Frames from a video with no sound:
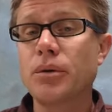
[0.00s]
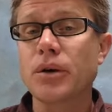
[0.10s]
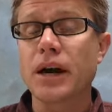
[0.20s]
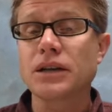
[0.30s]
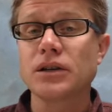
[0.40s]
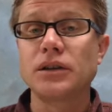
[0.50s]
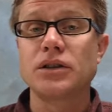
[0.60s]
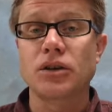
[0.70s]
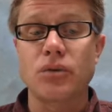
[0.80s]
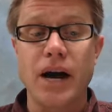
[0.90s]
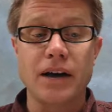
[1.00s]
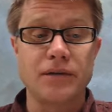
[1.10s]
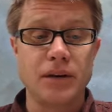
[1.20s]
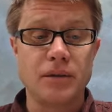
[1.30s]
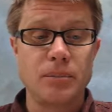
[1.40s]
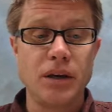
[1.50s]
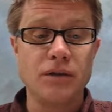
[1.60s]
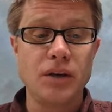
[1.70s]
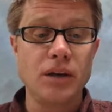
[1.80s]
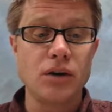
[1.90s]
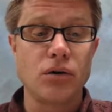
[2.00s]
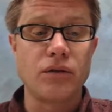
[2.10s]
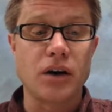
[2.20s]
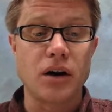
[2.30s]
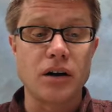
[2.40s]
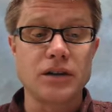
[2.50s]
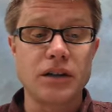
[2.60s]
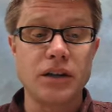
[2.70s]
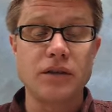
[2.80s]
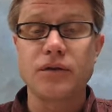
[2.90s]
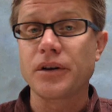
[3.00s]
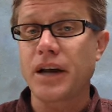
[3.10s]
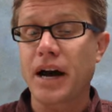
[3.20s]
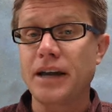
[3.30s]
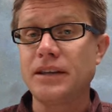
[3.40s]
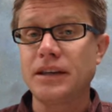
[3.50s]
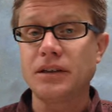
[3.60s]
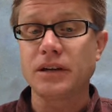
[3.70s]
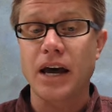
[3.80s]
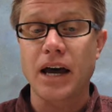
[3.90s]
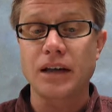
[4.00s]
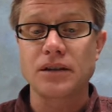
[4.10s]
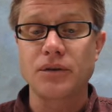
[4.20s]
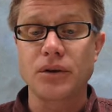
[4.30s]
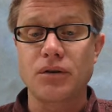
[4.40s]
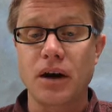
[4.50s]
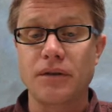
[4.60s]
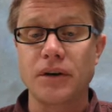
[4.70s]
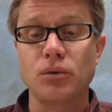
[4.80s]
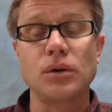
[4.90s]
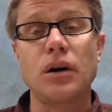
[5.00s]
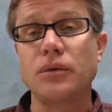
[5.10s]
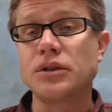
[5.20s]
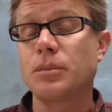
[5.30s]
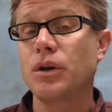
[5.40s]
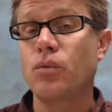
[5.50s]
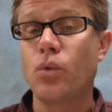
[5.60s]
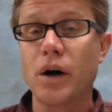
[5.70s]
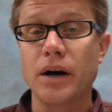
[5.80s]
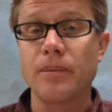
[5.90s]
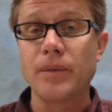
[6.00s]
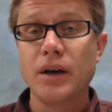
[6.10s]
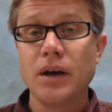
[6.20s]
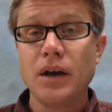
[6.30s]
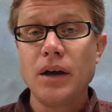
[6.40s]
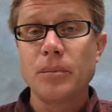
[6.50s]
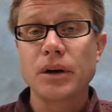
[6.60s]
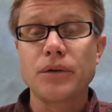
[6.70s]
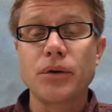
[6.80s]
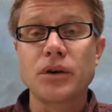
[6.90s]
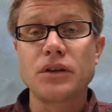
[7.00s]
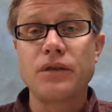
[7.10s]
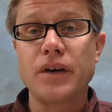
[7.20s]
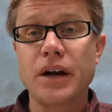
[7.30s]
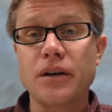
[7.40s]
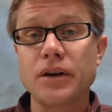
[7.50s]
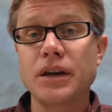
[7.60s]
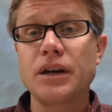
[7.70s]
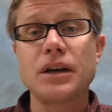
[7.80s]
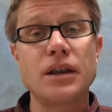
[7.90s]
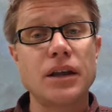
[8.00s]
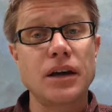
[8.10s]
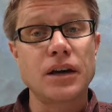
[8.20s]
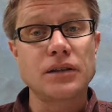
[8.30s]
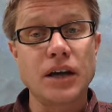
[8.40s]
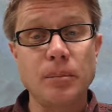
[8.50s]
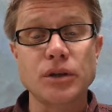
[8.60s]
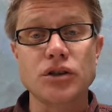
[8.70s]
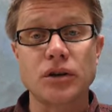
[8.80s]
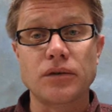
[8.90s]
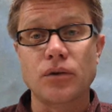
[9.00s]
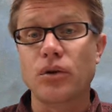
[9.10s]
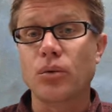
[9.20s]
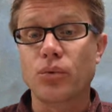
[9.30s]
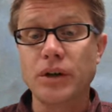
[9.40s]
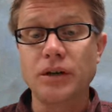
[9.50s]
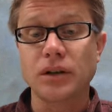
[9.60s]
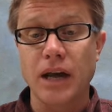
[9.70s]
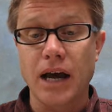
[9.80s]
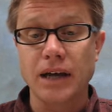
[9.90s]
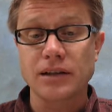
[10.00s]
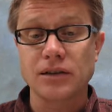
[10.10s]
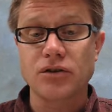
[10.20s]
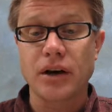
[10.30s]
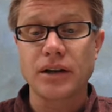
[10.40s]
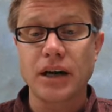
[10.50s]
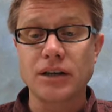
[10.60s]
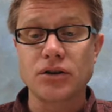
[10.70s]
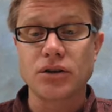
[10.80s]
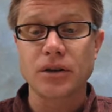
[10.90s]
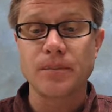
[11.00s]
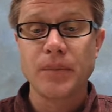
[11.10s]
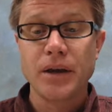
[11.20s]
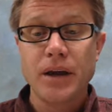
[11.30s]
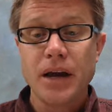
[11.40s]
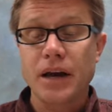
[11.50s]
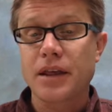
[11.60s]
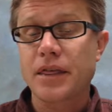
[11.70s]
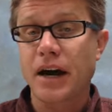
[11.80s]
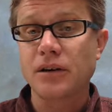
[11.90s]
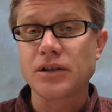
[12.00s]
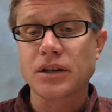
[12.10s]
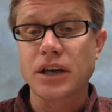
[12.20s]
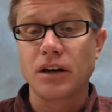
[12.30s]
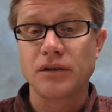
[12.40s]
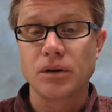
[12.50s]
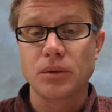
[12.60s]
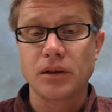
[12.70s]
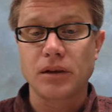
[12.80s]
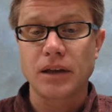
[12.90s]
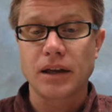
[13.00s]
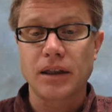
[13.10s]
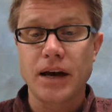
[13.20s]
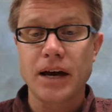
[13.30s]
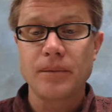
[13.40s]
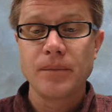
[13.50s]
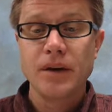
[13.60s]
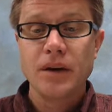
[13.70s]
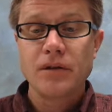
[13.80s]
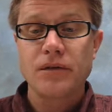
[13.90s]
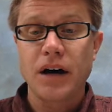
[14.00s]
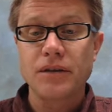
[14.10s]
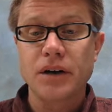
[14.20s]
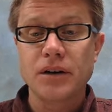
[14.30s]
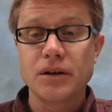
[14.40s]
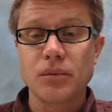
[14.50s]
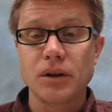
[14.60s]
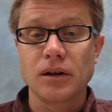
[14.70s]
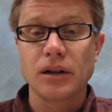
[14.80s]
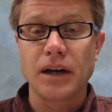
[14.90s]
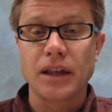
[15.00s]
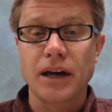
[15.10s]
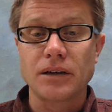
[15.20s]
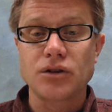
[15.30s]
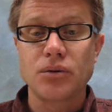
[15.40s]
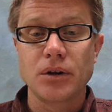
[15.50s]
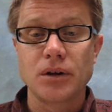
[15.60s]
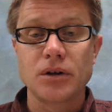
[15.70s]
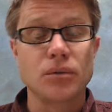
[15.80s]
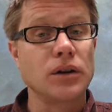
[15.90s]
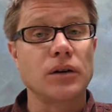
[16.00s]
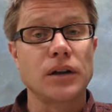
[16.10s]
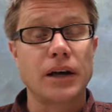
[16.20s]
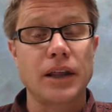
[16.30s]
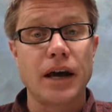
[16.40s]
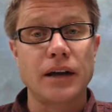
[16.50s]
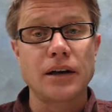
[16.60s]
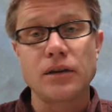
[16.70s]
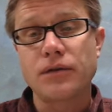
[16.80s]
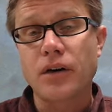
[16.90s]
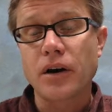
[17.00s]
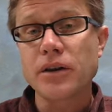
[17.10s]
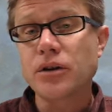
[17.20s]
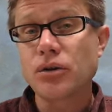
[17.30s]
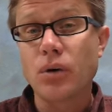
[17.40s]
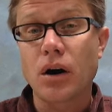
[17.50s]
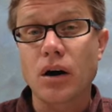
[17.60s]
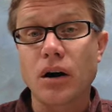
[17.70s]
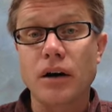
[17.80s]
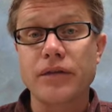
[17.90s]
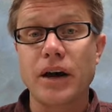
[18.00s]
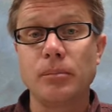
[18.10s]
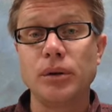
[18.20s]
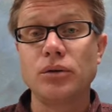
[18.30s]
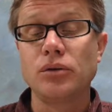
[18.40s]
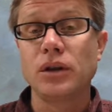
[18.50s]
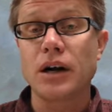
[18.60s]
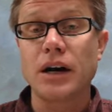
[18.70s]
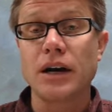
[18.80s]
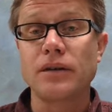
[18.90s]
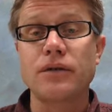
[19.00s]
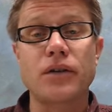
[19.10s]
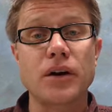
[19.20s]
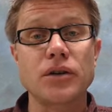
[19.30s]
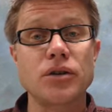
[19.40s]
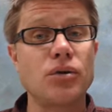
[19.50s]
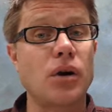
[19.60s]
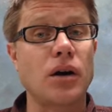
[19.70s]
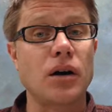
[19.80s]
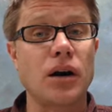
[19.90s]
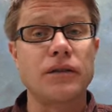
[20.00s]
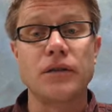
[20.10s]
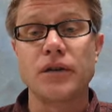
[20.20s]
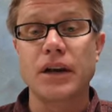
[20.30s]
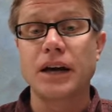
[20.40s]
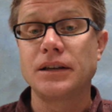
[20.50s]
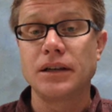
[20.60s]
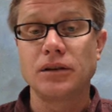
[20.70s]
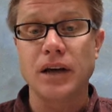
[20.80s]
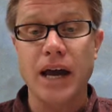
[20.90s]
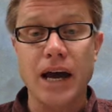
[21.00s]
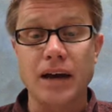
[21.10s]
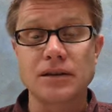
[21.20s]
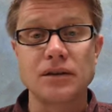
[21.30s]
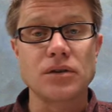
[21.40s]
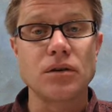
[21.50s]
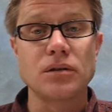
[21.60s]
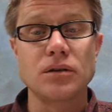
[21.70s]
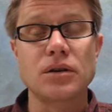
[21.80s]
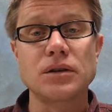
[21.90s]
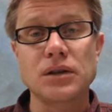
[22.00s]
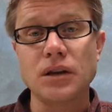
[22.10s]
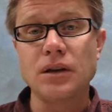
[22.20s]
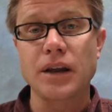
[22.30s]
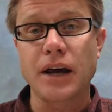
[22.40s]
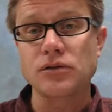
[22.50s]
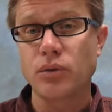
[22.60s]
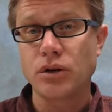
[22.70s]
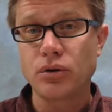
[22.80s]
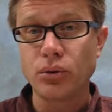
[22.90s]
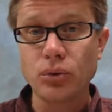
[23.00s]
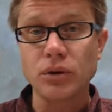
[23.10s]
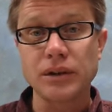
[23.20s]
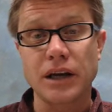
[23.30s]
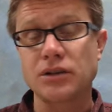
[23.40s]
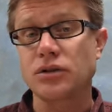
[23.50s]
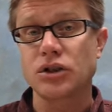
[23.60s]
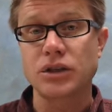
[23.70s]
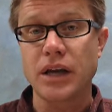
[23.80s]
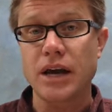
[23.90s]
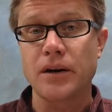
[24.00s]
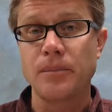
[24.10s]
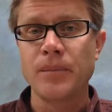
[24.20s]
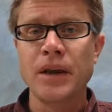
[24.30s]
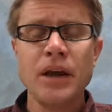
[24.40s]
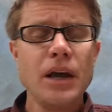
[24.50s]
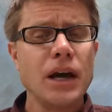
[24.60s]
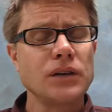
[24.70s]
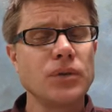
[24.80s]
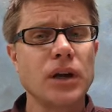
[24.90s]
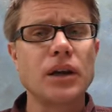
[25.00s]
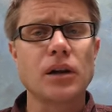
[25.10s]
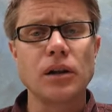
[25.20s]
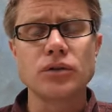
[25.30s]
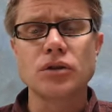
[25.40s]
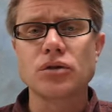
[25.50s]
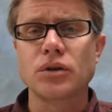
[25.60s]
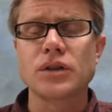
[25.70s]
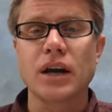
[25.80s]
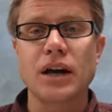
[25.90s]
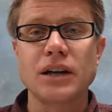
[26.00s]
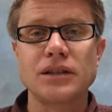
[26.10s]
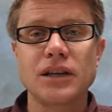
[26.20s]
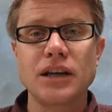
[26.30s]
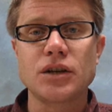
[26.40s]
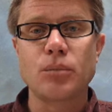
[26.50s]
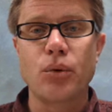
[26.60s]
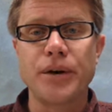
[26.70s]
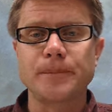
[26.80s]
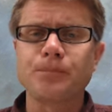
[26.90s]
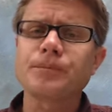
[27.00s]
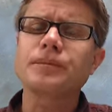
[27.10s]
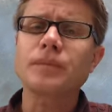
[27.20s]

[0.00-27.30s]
we were actually to graph it, P V over R T for an ideal gas, if we graph it, it will always be one. But if we were to vary the temperature for a real gas, let's try nitrogen, at one thousand Kelvin it would look like that, five hundred it would look like that, and two hundred it would look like that. Now the farther you are off that blue line, the farther you are off of an ideal gas. And so you can see that as we cool nitrogen down, as we get it closer towards that condensation point,